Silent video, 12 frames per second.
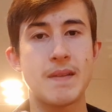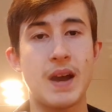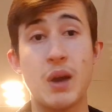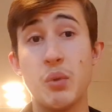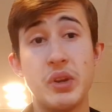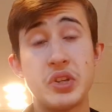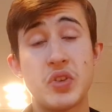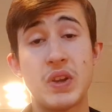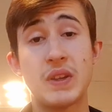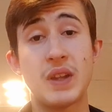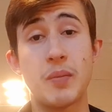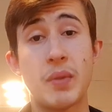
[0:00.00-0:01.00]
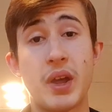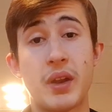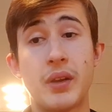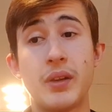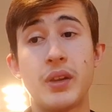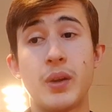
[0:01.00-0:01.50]
I wouldn't trade that,
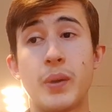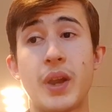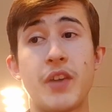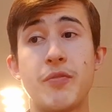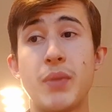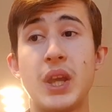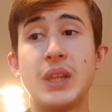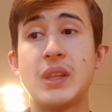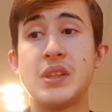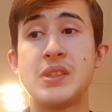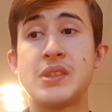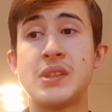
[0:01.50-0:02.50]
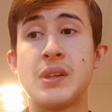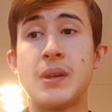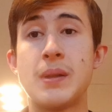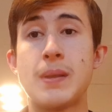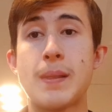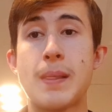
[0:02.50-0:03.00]
man. And I've made this
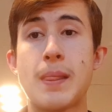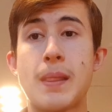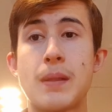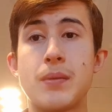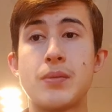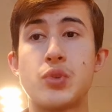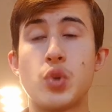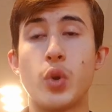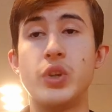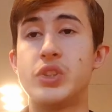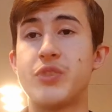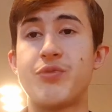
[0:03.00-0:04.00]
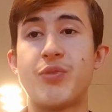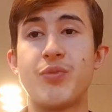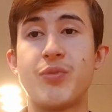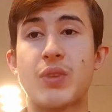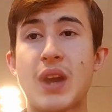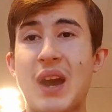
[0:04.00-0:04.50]
choice
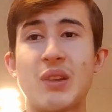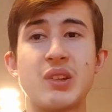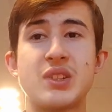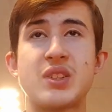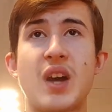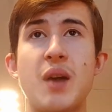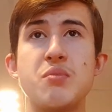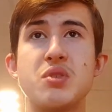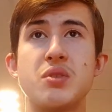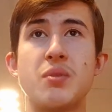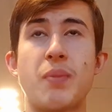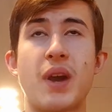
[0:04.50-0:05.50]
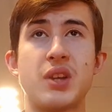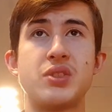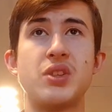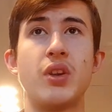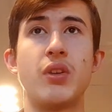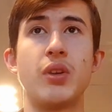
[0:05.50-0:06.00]
countless times in the
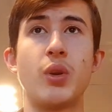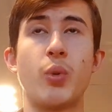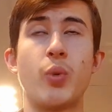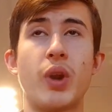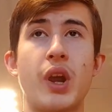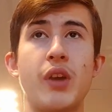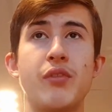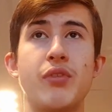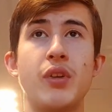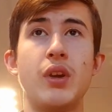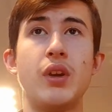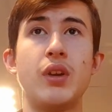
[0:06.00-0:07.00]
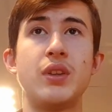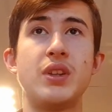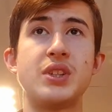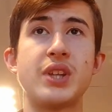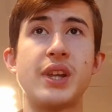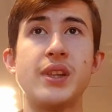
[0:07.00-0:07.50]
past year, where I've
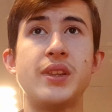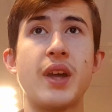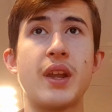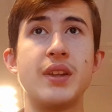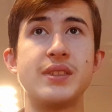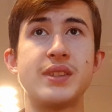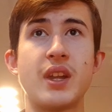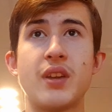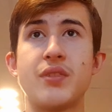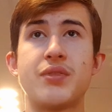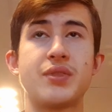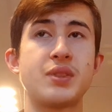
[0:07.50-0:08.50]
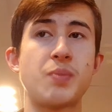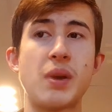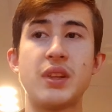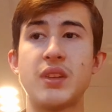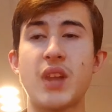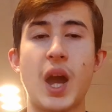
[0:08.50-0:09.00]
decided that instead of
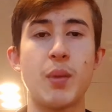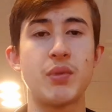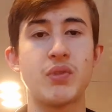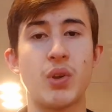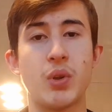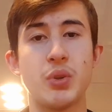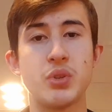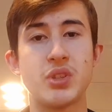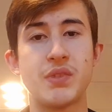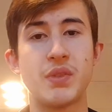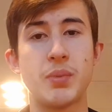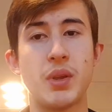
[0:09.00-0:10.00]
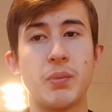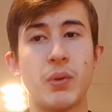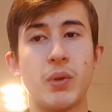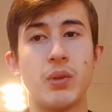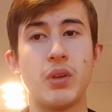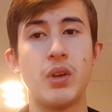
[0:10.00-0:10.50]
spending time with all those other
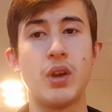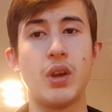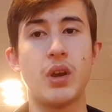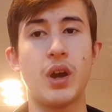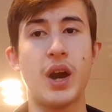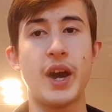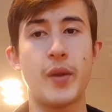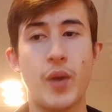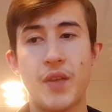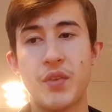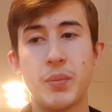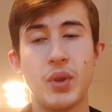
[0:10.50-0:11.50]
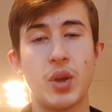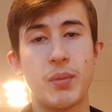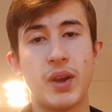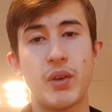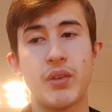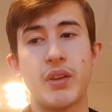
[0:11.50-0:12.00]
people, I'd rather be on
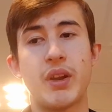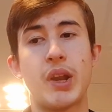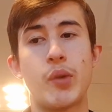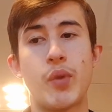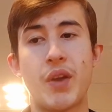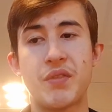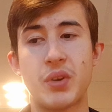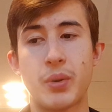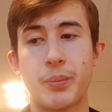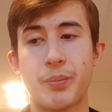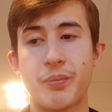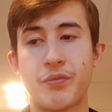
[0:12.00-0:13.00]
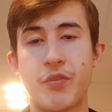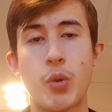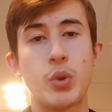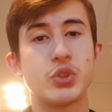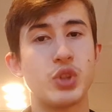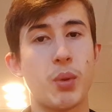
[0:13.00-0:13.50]
my own, and I'd rather
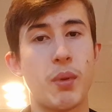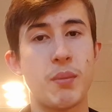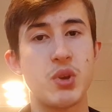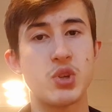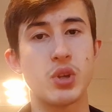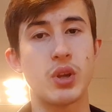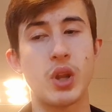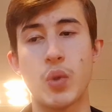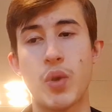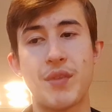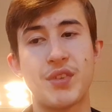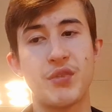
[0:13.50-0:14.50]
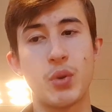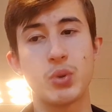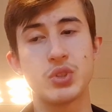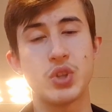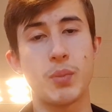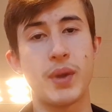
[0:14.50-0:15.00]
focus on my mission. I'd rather
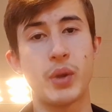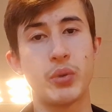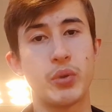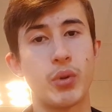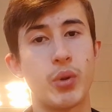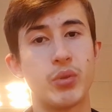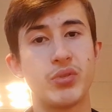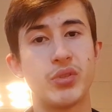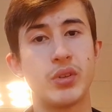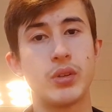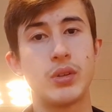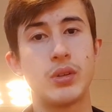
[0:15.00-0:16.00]
focus on my own growth.